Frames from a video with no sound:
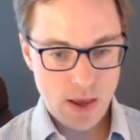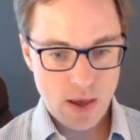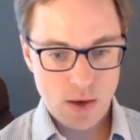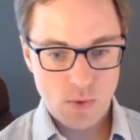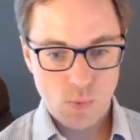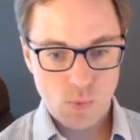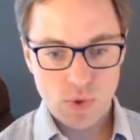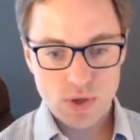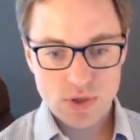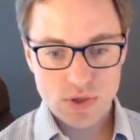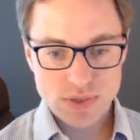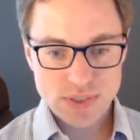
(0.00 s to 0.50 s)

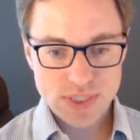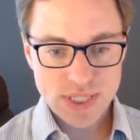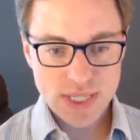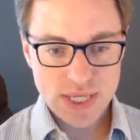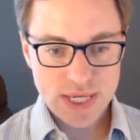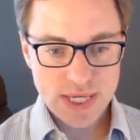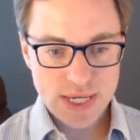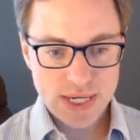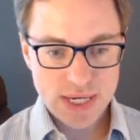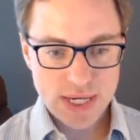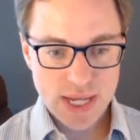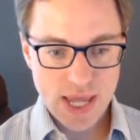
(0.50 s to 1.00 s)
We'll
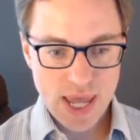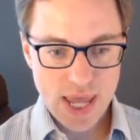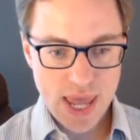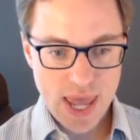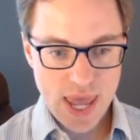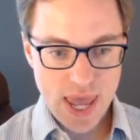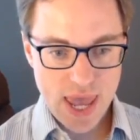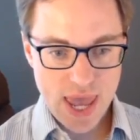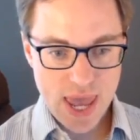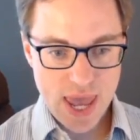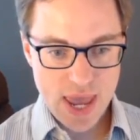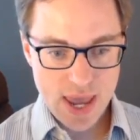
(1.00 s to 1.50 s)
need
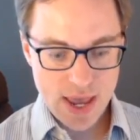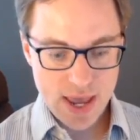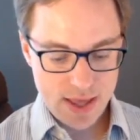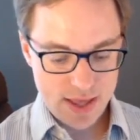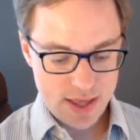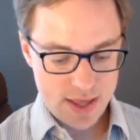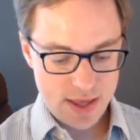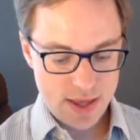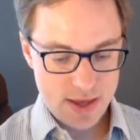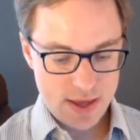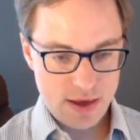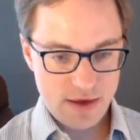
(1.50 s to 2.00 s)

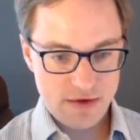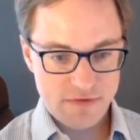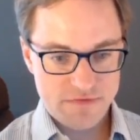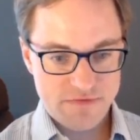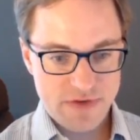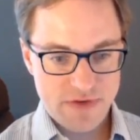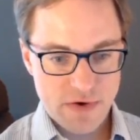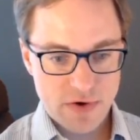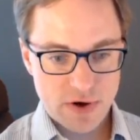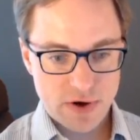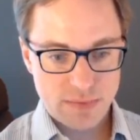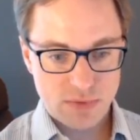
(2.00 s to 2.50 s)
a
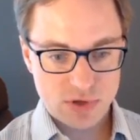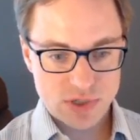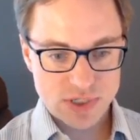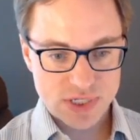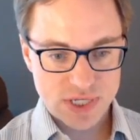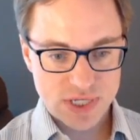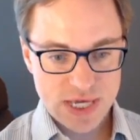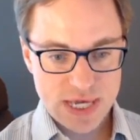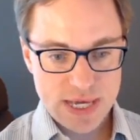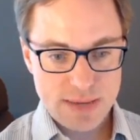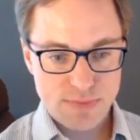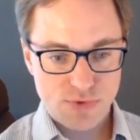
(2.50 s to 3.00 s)
variable to
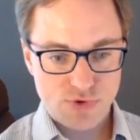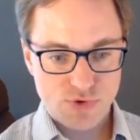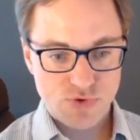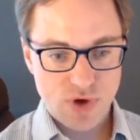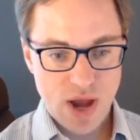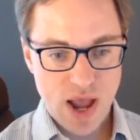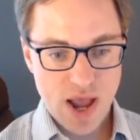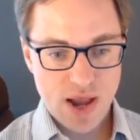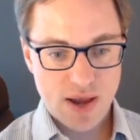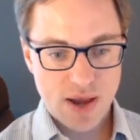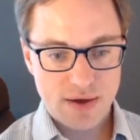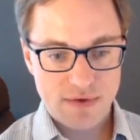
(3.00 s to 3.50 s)
keep
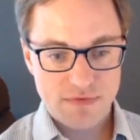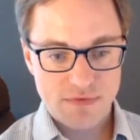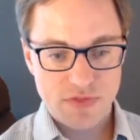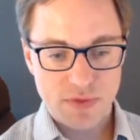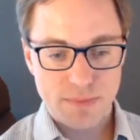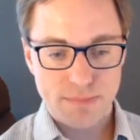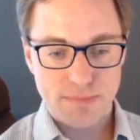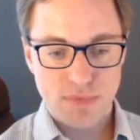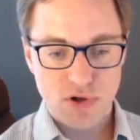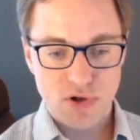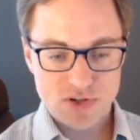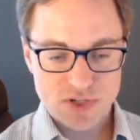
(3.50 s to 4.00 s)
track of
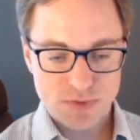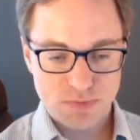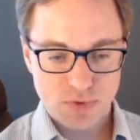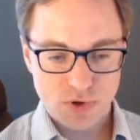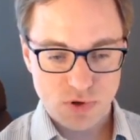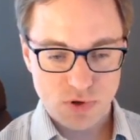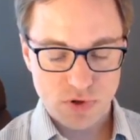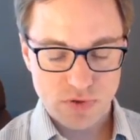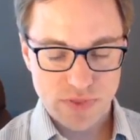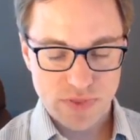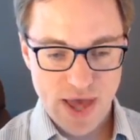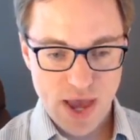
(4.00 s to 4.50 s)
the
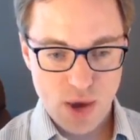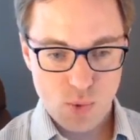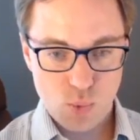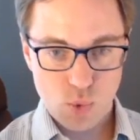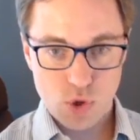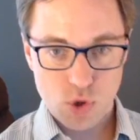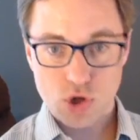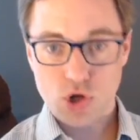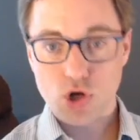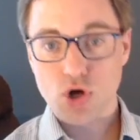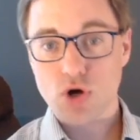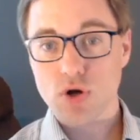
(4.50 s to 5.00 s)
multiple that
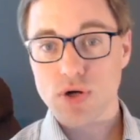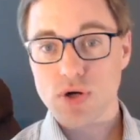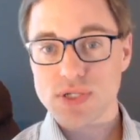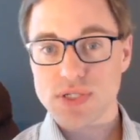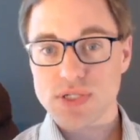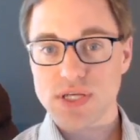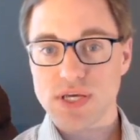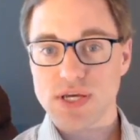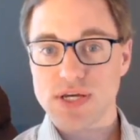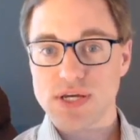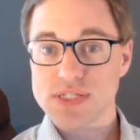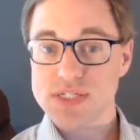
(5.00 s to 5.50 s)
we're
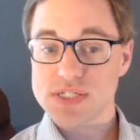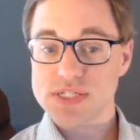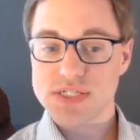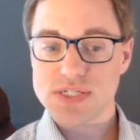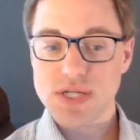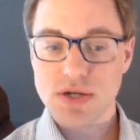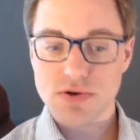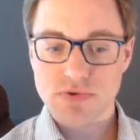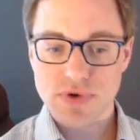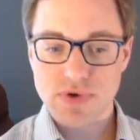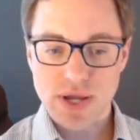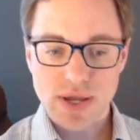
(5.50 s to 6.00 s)
currently
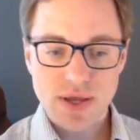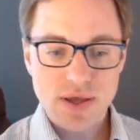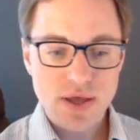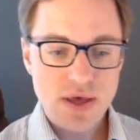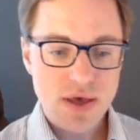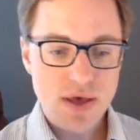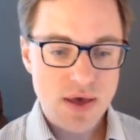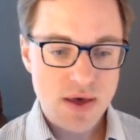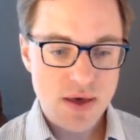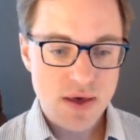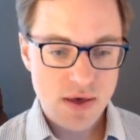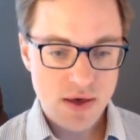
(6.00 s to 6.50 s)
considering.
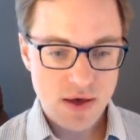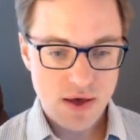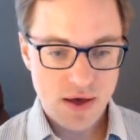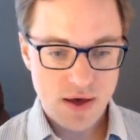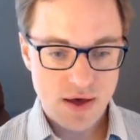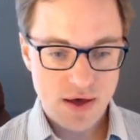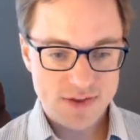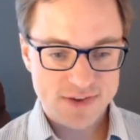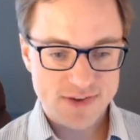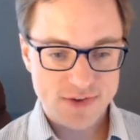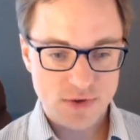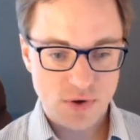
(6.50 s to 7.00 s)

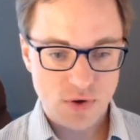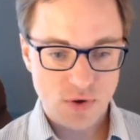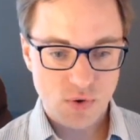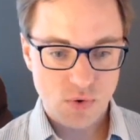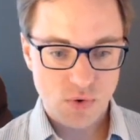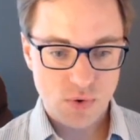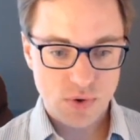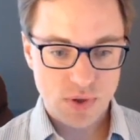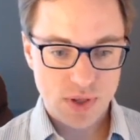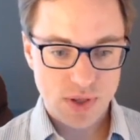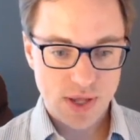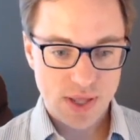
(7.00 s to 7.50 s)

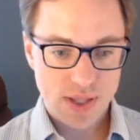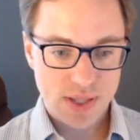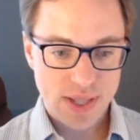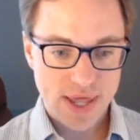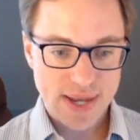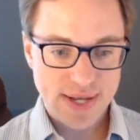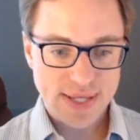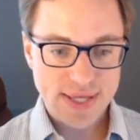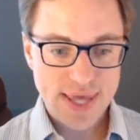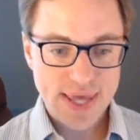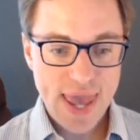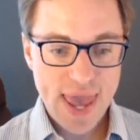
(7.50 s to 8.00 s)
So
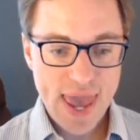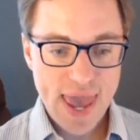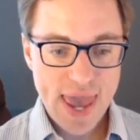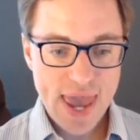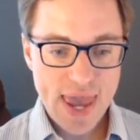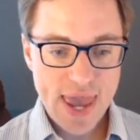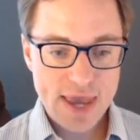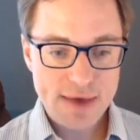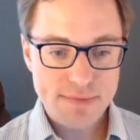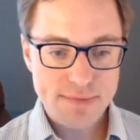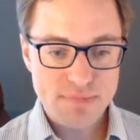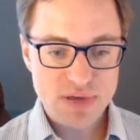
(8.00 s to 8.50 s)
let
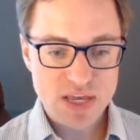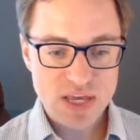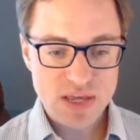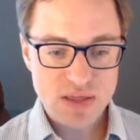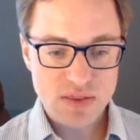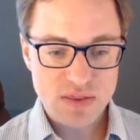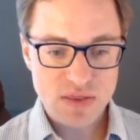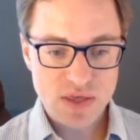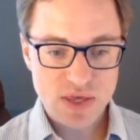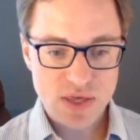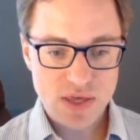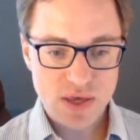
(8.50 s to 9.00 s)
k
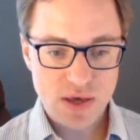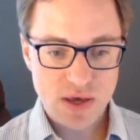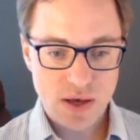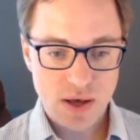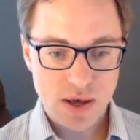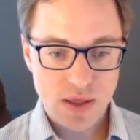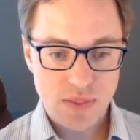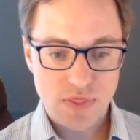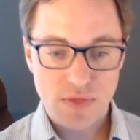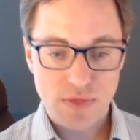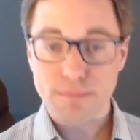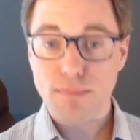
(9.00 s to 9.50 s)
be
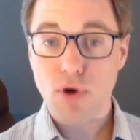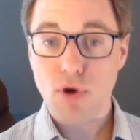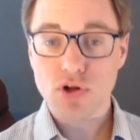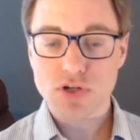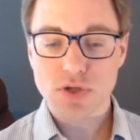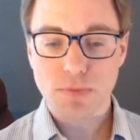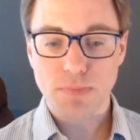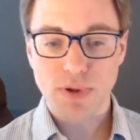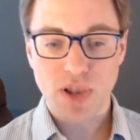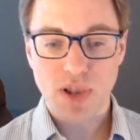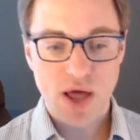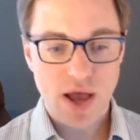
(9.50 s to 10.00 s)
the
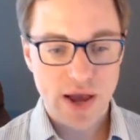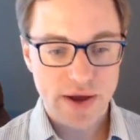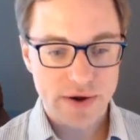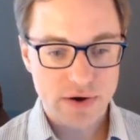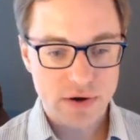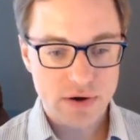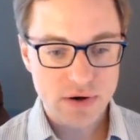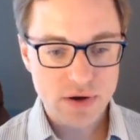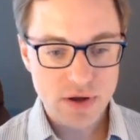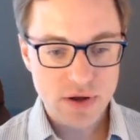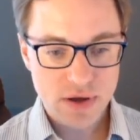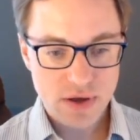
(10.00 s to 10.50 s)

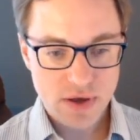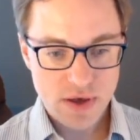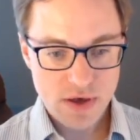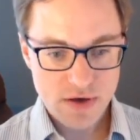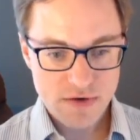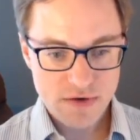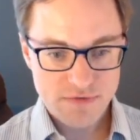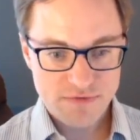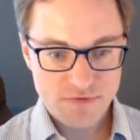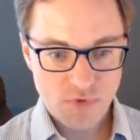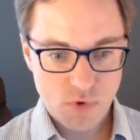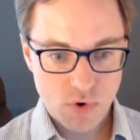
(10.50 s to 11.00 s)
multiplier
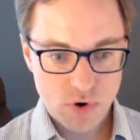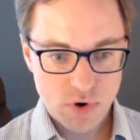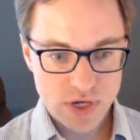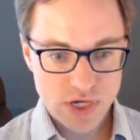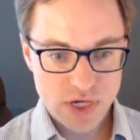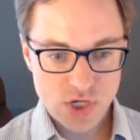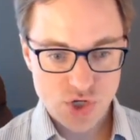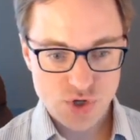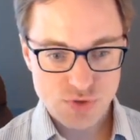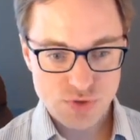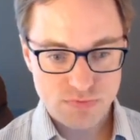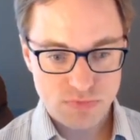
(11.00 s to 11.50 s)
for
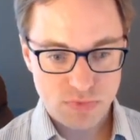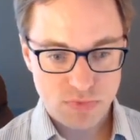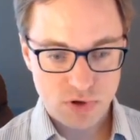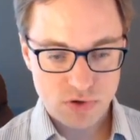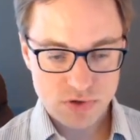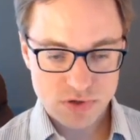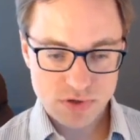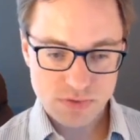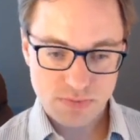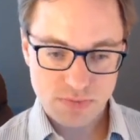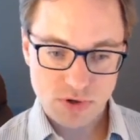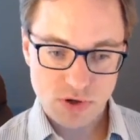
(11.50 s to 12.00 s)
each
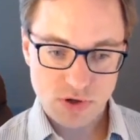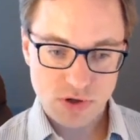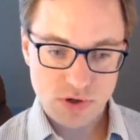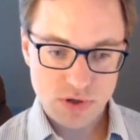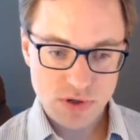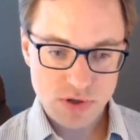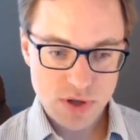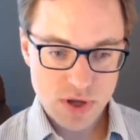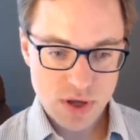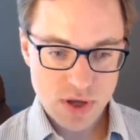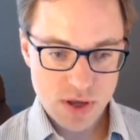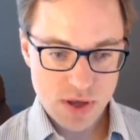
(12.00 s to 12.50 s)

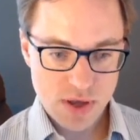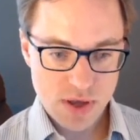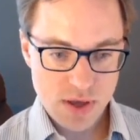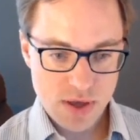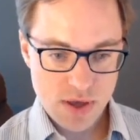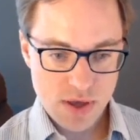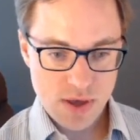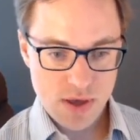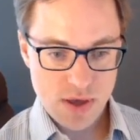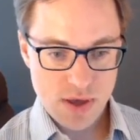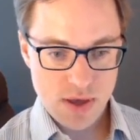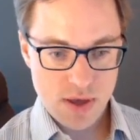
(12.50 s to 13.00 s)
multiple.
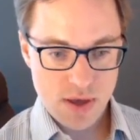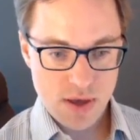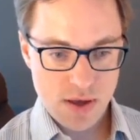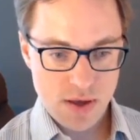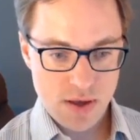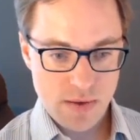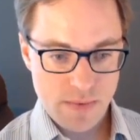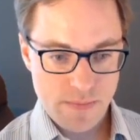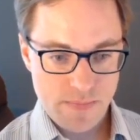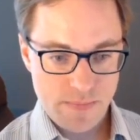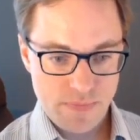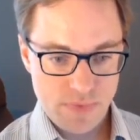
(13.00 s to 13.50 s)

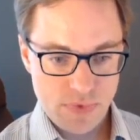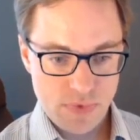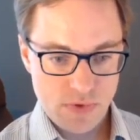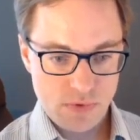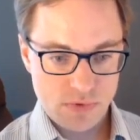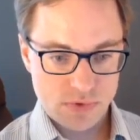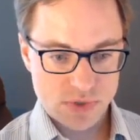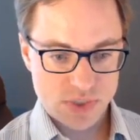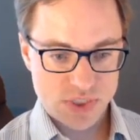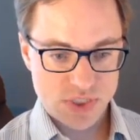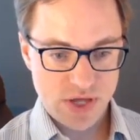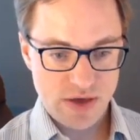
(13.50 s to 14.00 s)

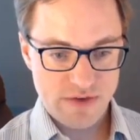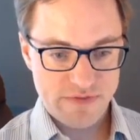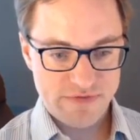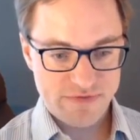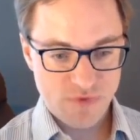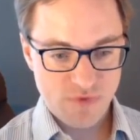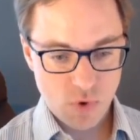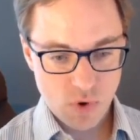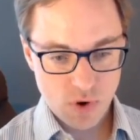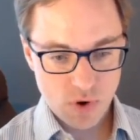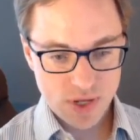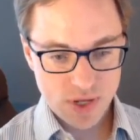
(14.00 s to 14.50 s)
We'll say for